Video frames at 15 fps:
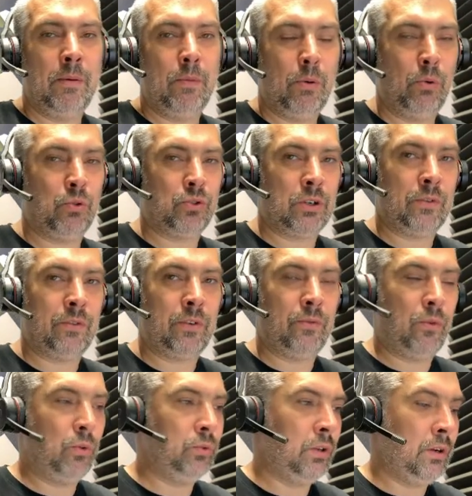mobile server
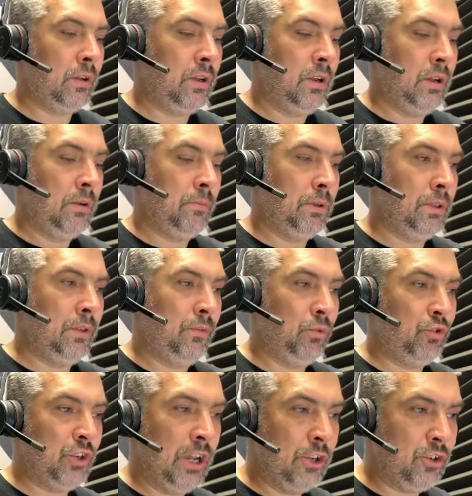folder. But if you
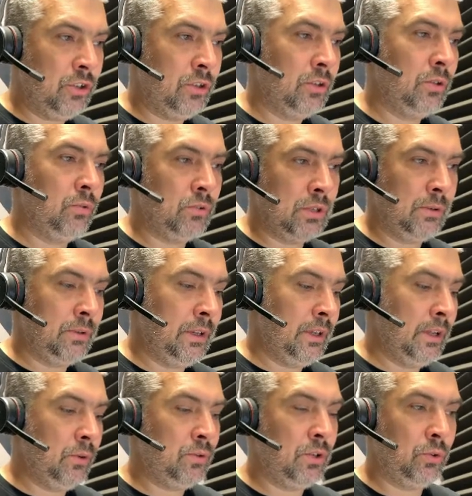change it to something
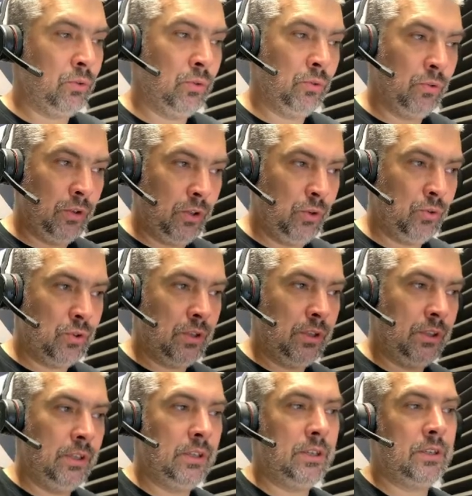else, it will use
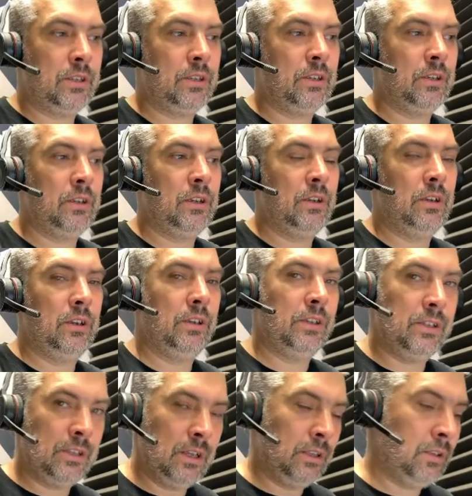this
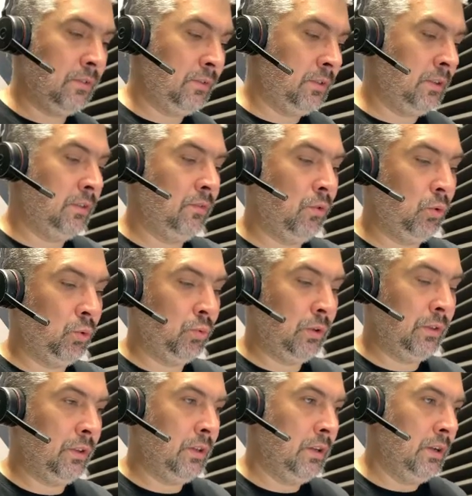instead of the default
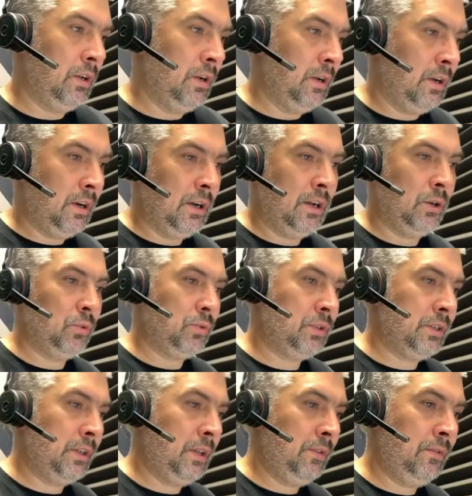one. I will
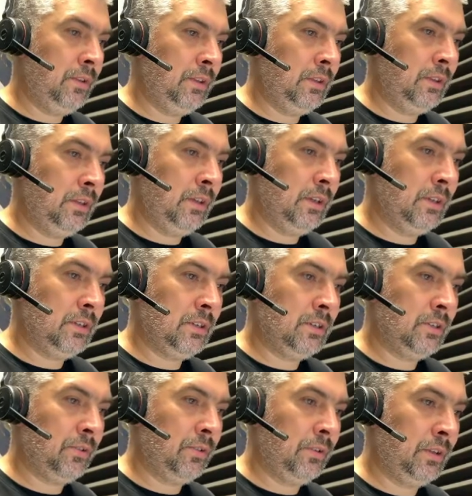save it.
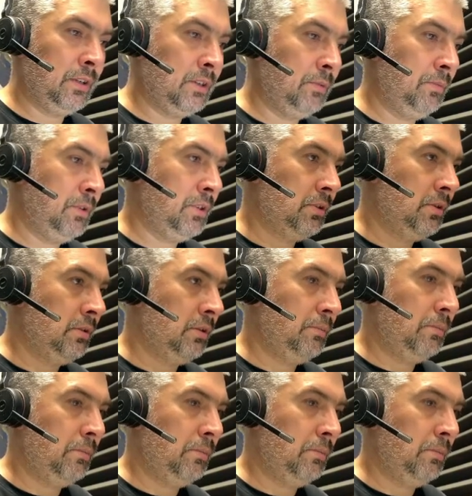Yes, run as administrator,